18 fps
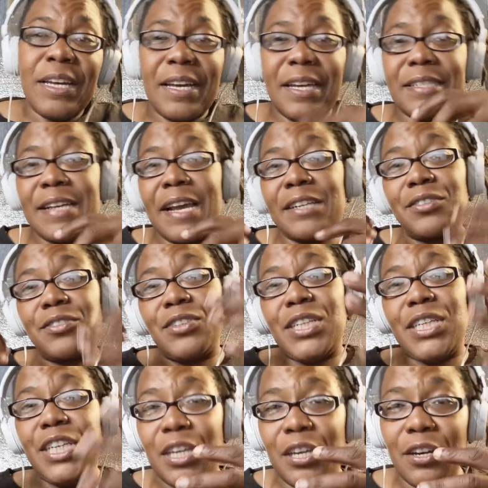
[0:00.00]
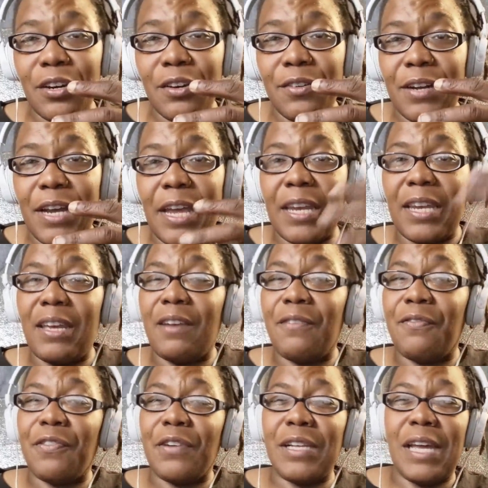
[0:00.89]
It's actually
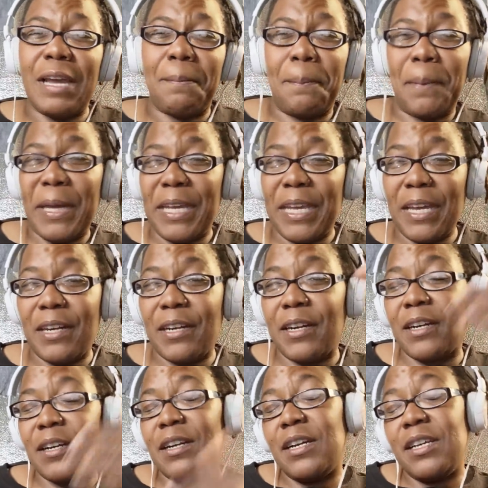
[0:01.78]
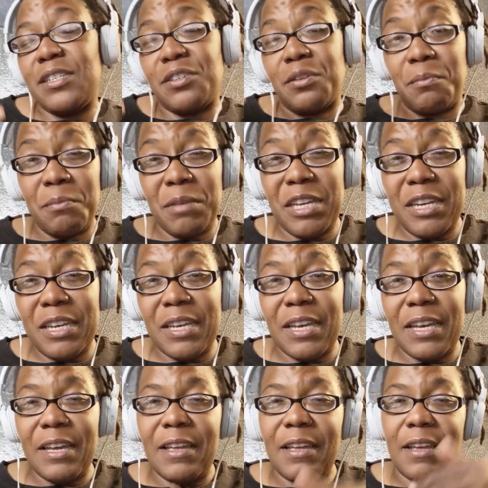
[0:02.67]
curated for like beginner,
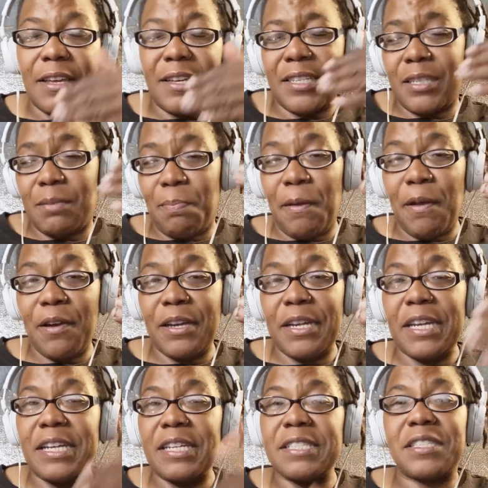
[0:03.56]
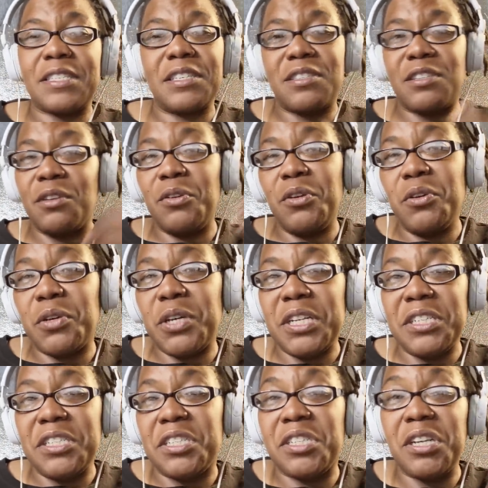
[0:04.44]
intermediate, experienced, and so you
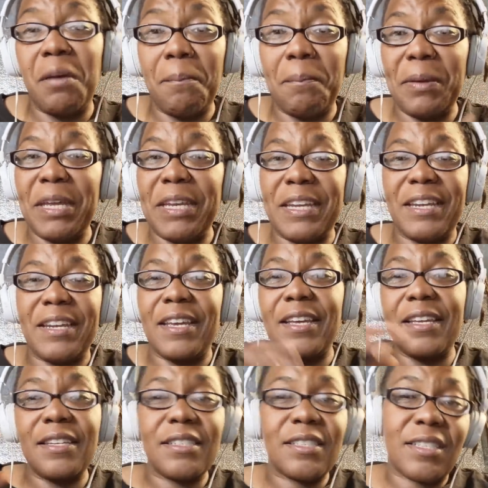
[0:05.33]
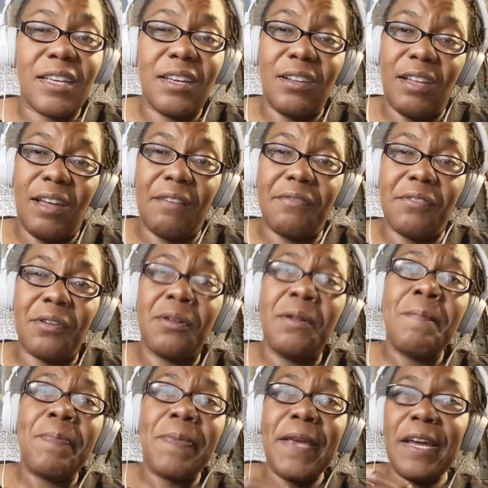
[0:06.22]
can jump in at any skill
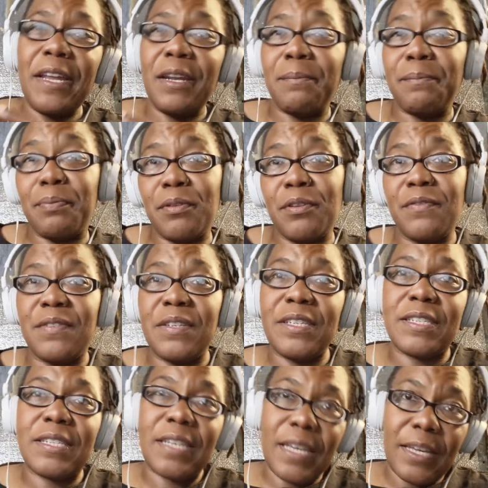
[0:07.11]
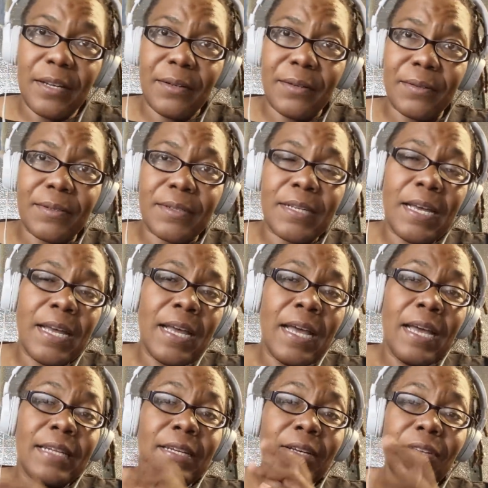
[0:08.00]
level and improve these skills.
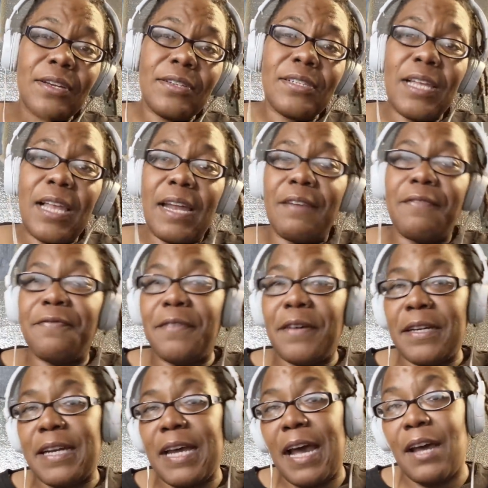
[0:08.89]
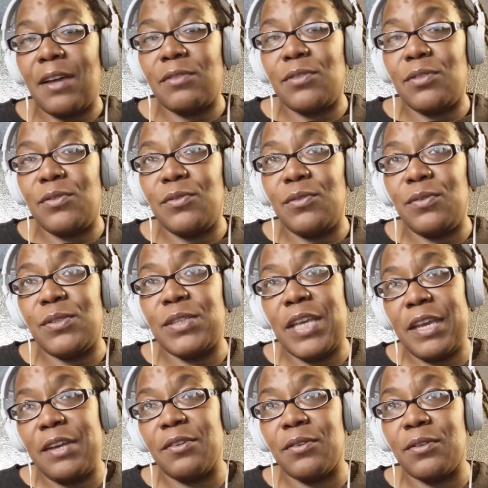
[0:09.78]
Now, there's a lot of fun how
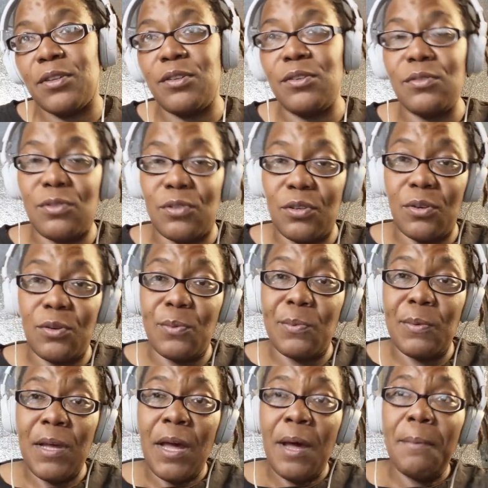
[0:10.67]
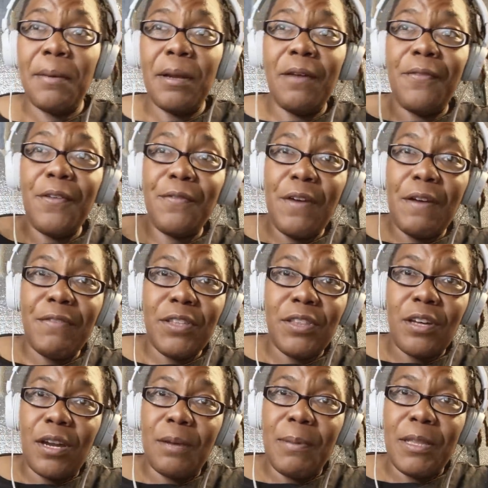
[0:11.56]
to's here on YouTube, but if you've
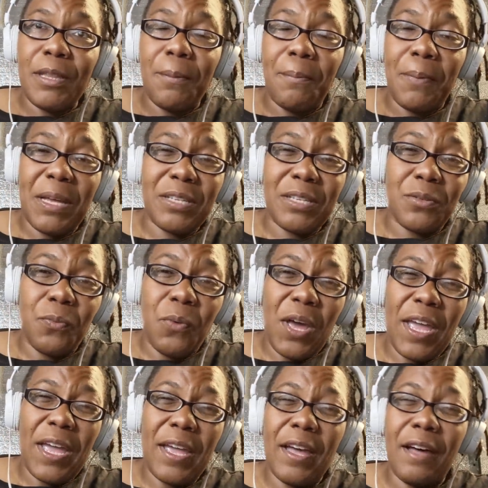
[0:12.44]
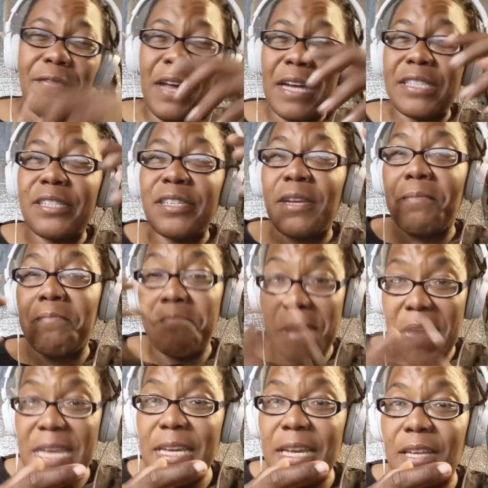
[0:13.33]
ever thought about the best way of actually
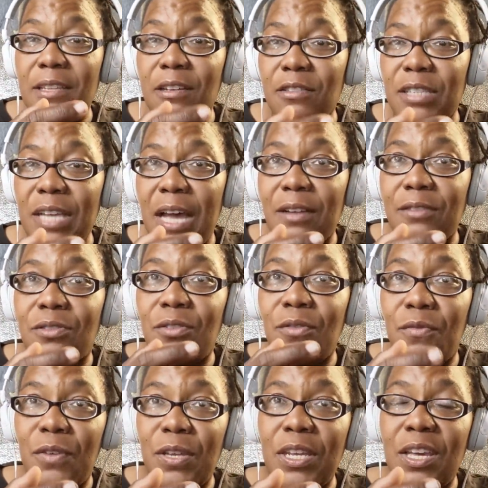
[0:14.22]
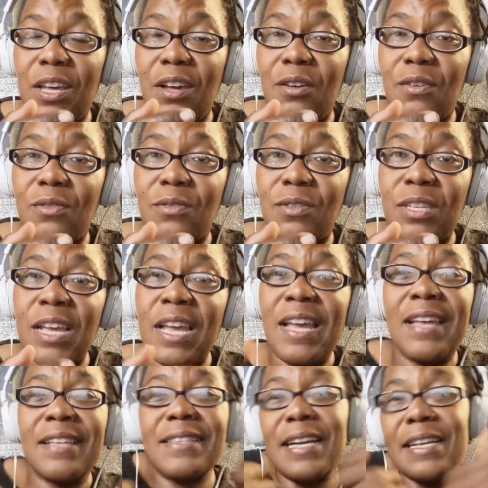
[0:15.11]
making those how to videos,
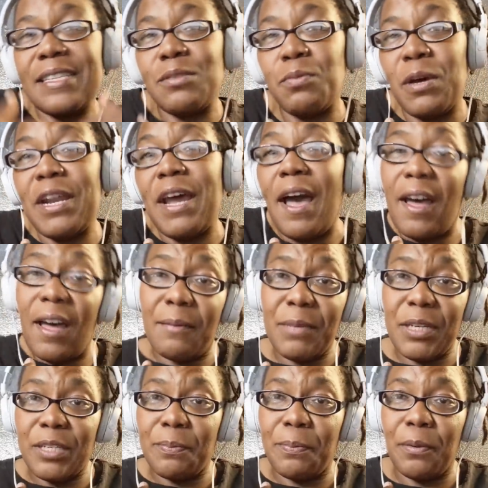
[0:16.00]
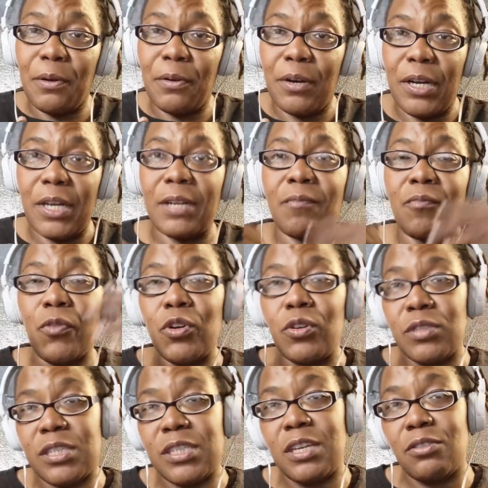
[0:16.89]
that's what I'm exploring
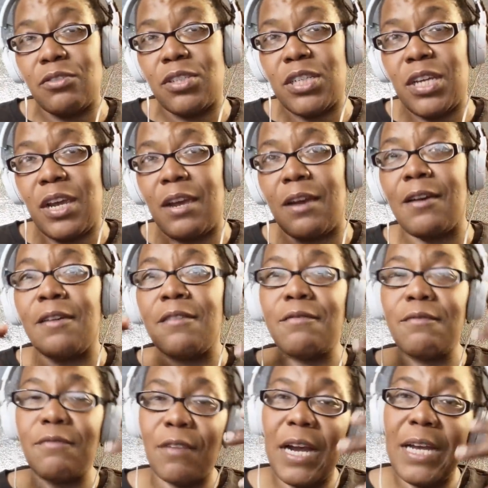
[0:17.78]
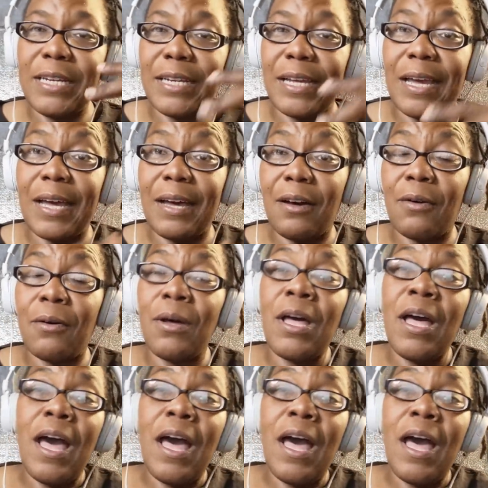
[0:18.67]
on Skillshare right now.